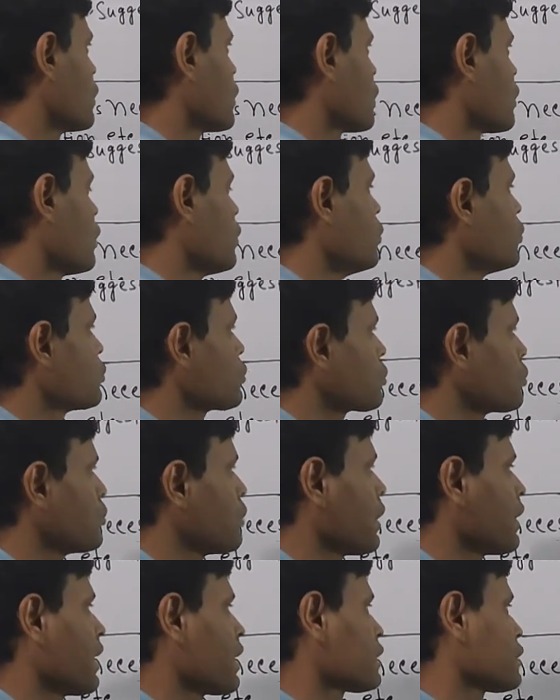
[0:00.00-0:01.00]
Now look through
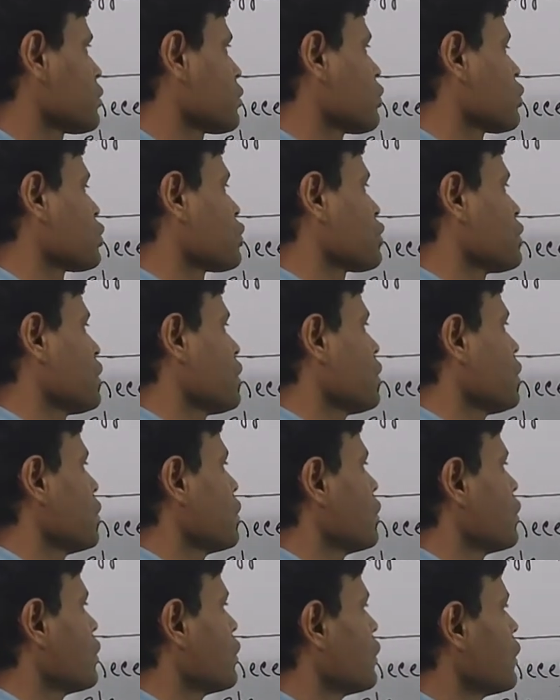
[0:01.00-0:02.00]
the next question.
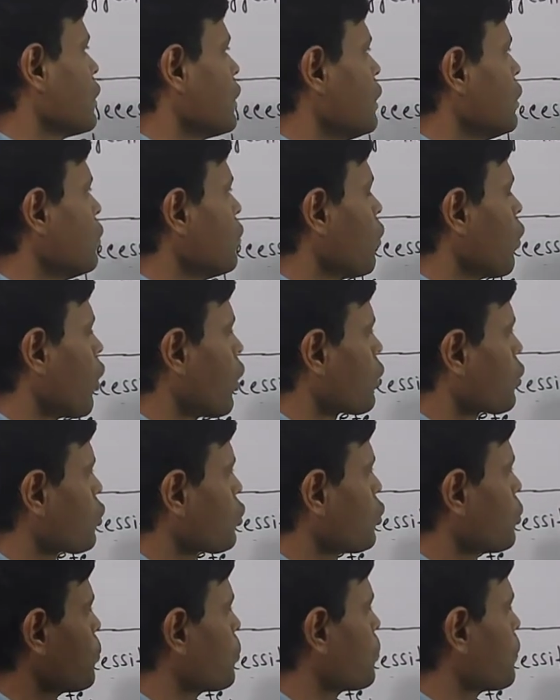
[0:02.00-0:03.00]
You
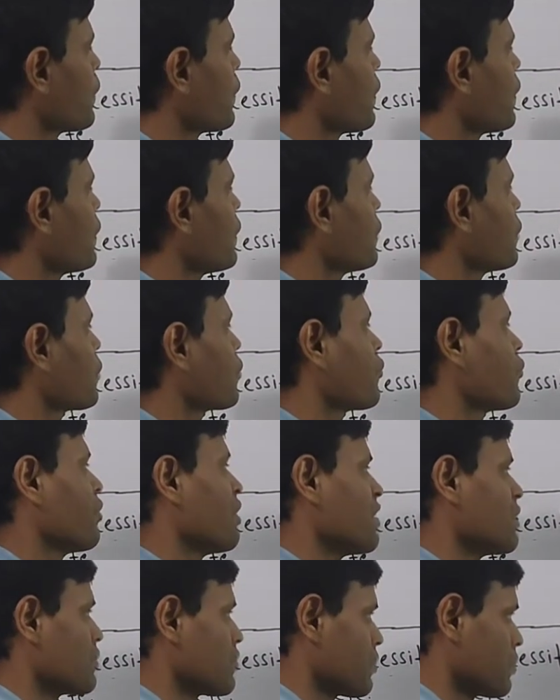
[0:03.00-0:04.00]
ought to pay your
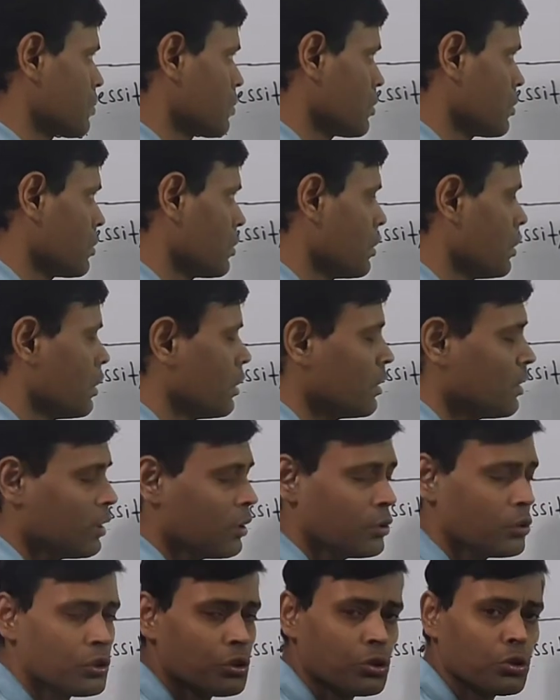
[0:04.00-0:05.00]
fees.
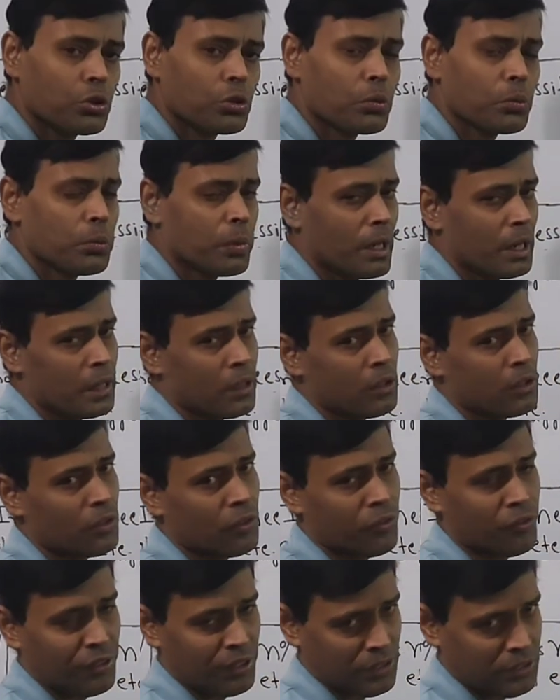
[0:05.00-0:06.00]
You should pay your
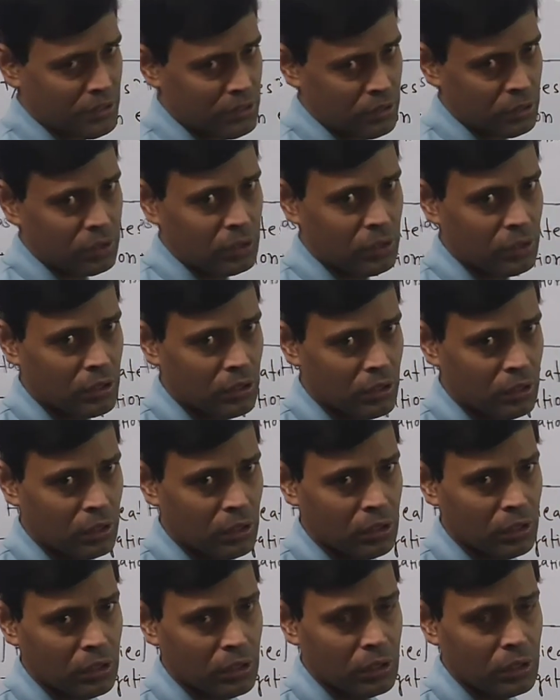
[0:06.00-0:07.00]
fees.
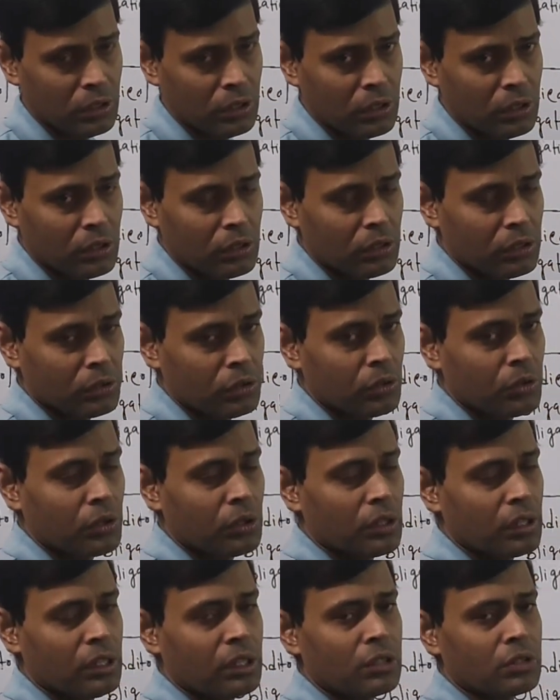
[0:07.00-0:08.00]

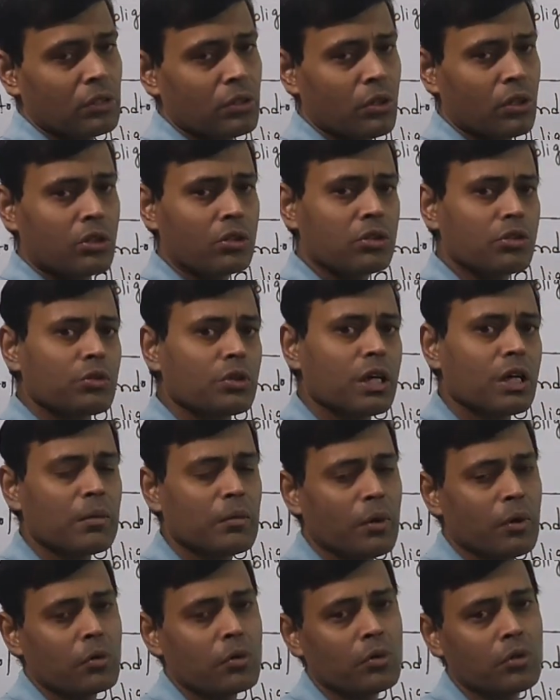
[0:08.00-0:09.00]
So it is also
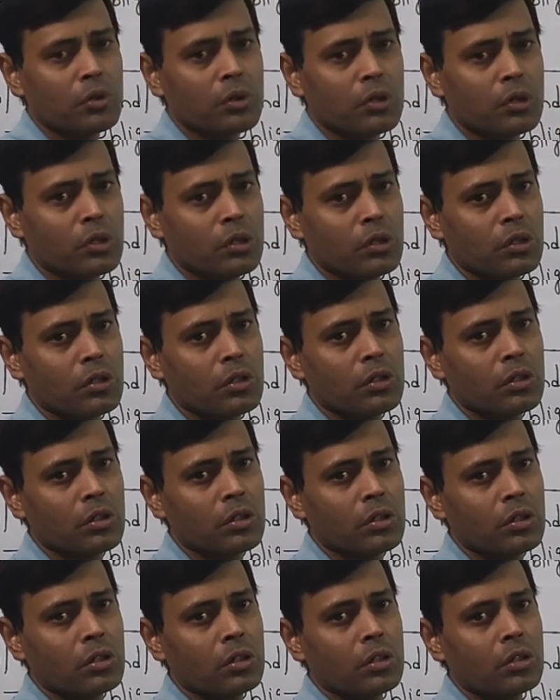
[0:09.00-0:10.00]
about
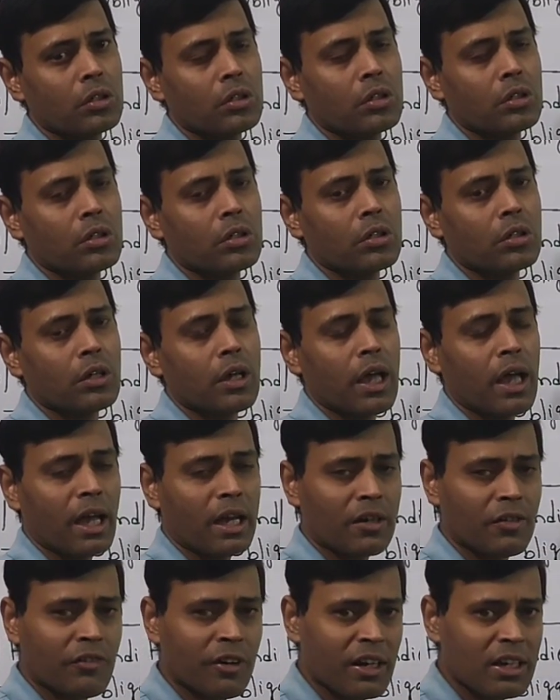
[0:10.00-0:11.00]

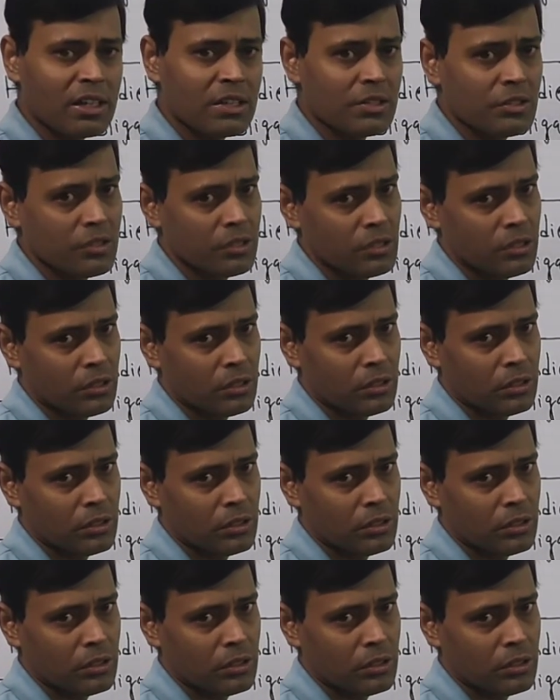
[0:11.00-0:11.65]
advice,